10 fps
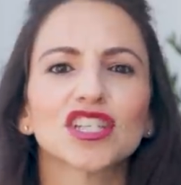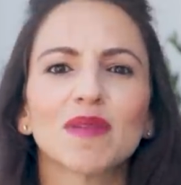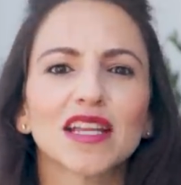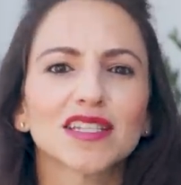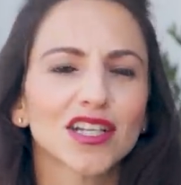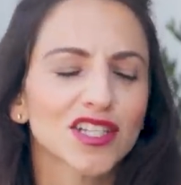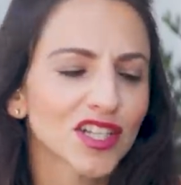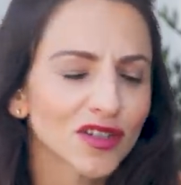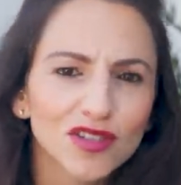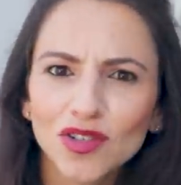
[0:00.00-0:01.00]
She may
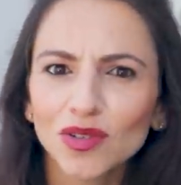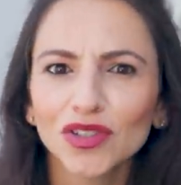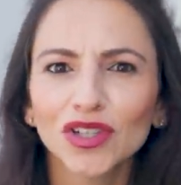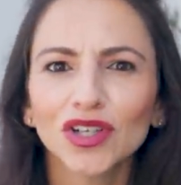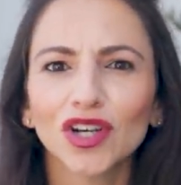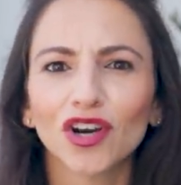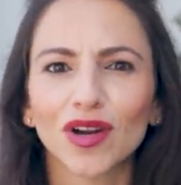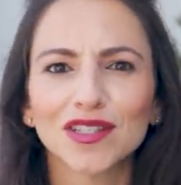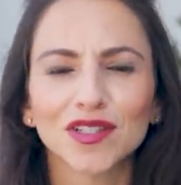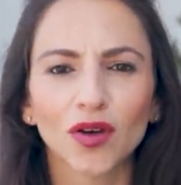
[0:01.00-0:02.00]
touch your shoulder,
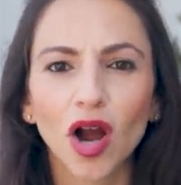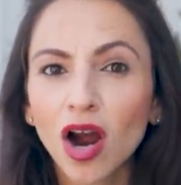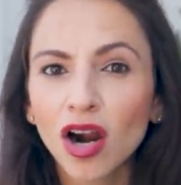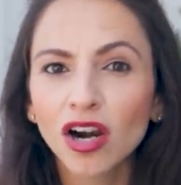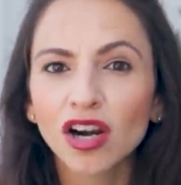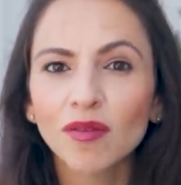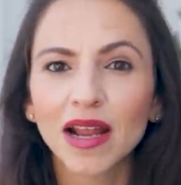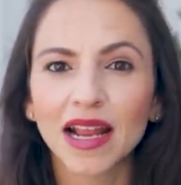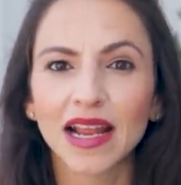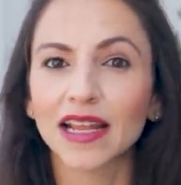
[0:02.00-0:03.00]
caress your arm,
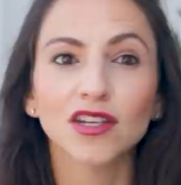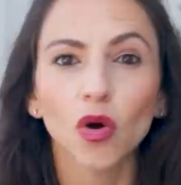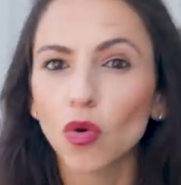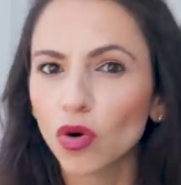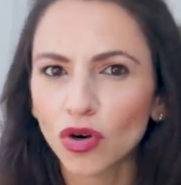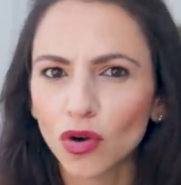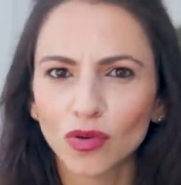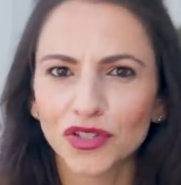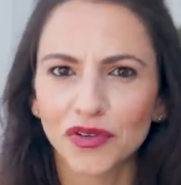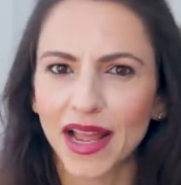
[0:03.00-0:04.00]
and or
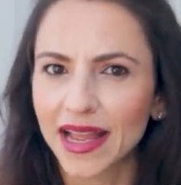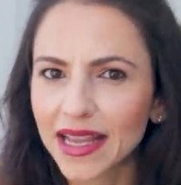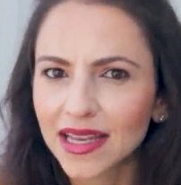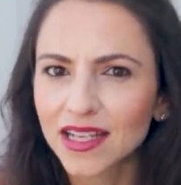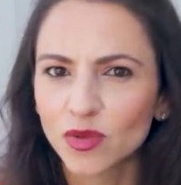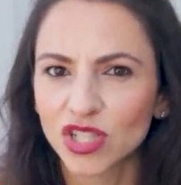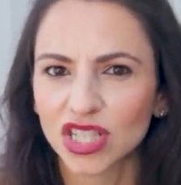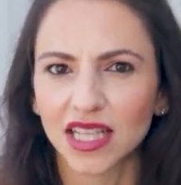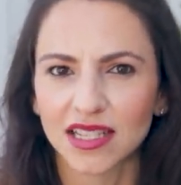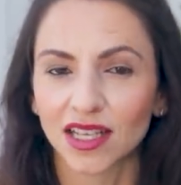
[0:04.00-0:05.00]
hold your hand when
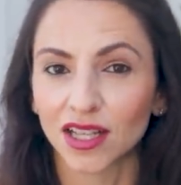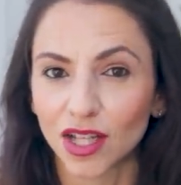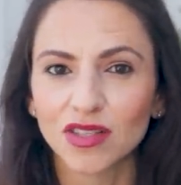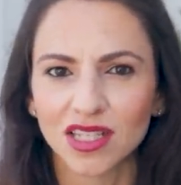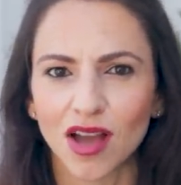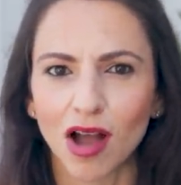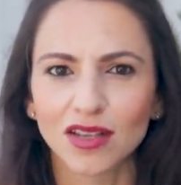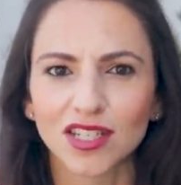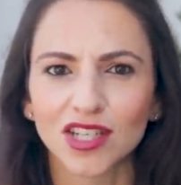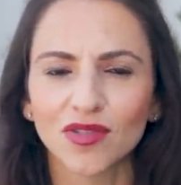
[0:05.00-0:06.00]
she leans in close and
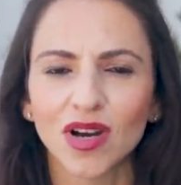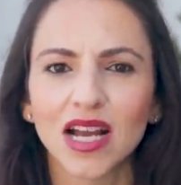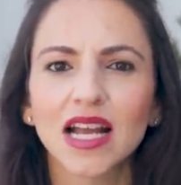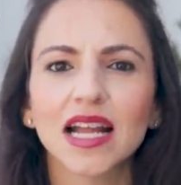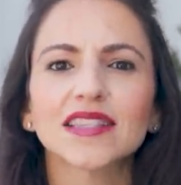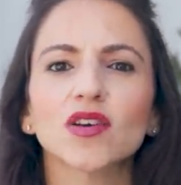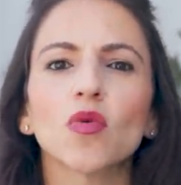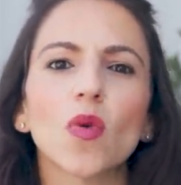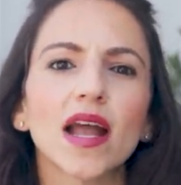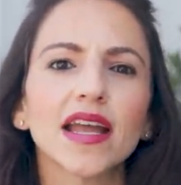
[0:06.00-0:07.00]
talks to you. It's a
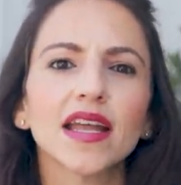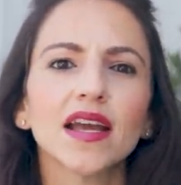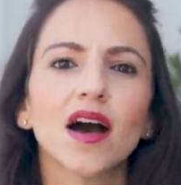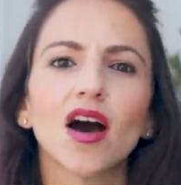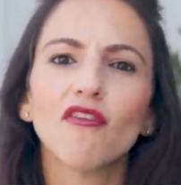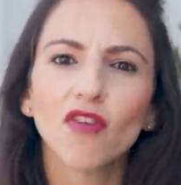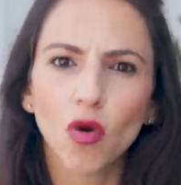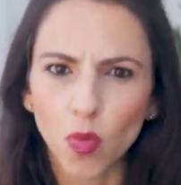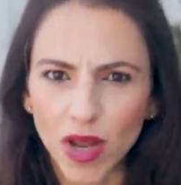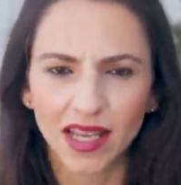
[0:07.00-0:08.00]
way of
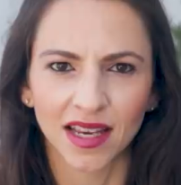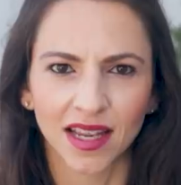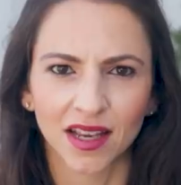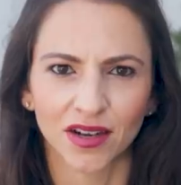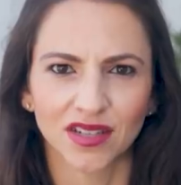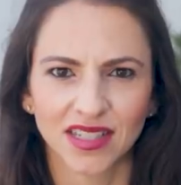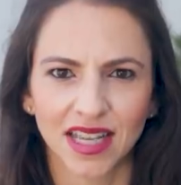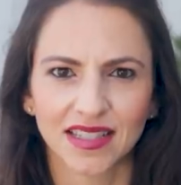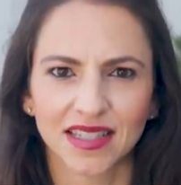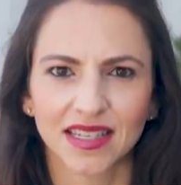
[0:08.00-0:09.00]
awakening her
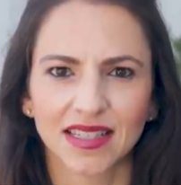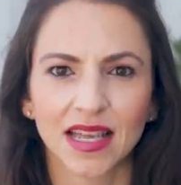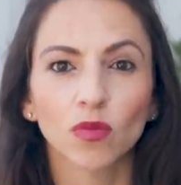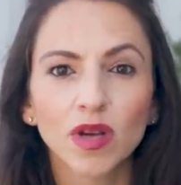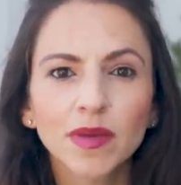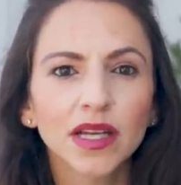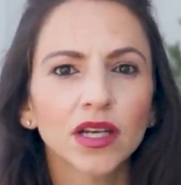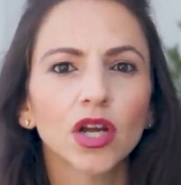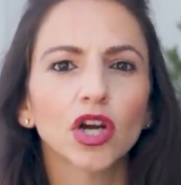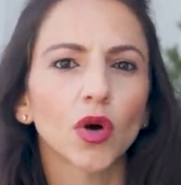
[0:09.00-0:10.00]
senses, and
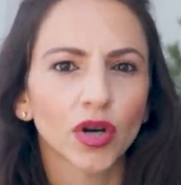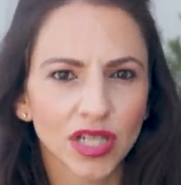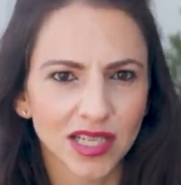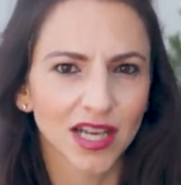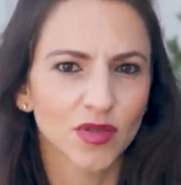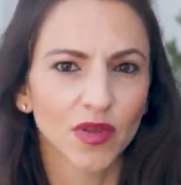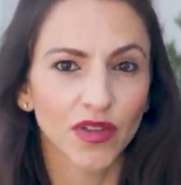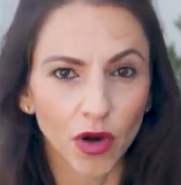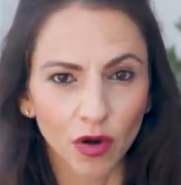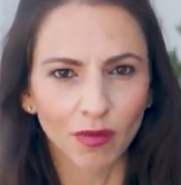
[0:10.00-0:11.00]
women who are in touch with
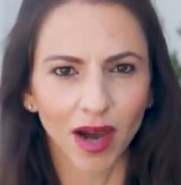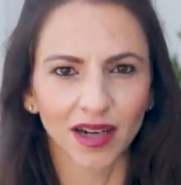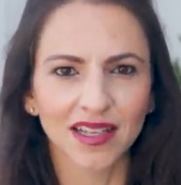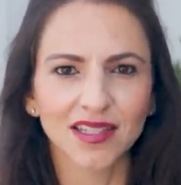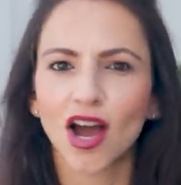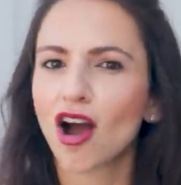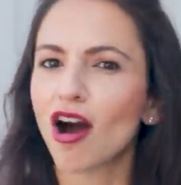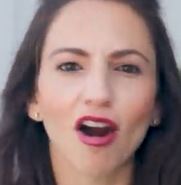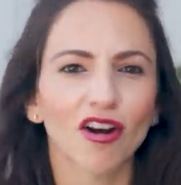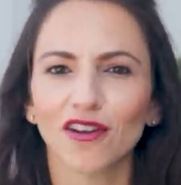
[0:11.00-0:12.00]
their own bodies
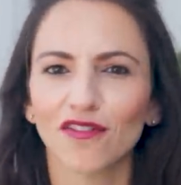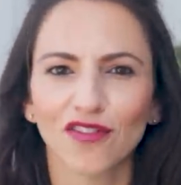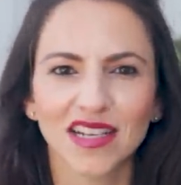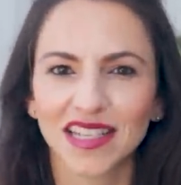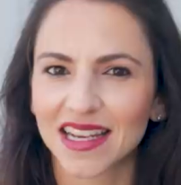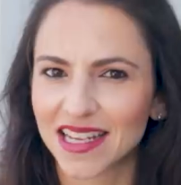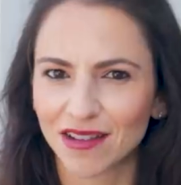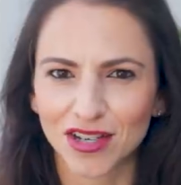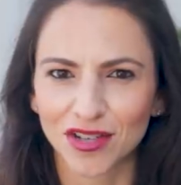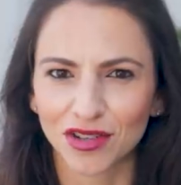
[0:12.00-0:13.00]
aren't afraid to get
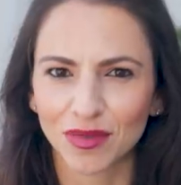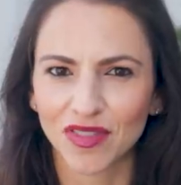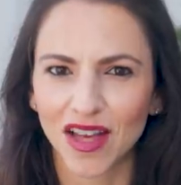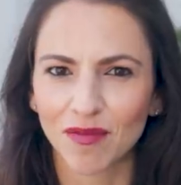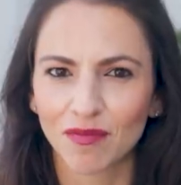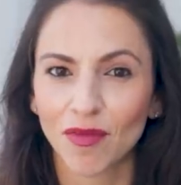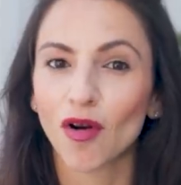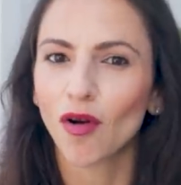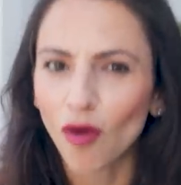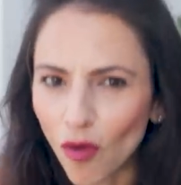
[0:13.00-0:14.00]
down and dirty with them
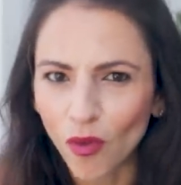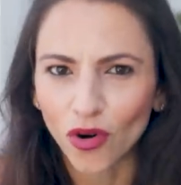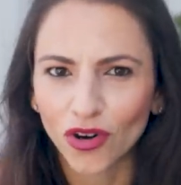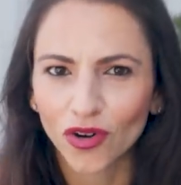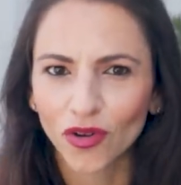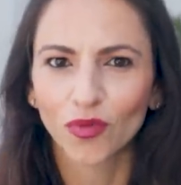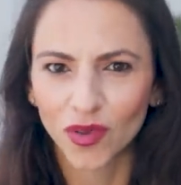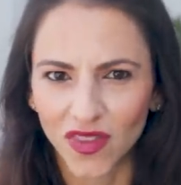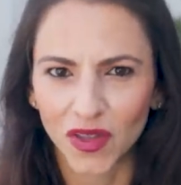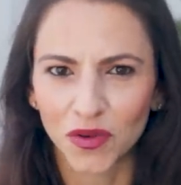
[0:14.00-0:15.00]
or
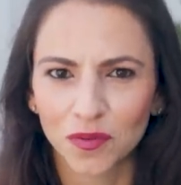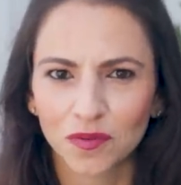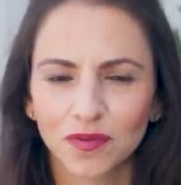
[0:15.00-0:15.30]
with you.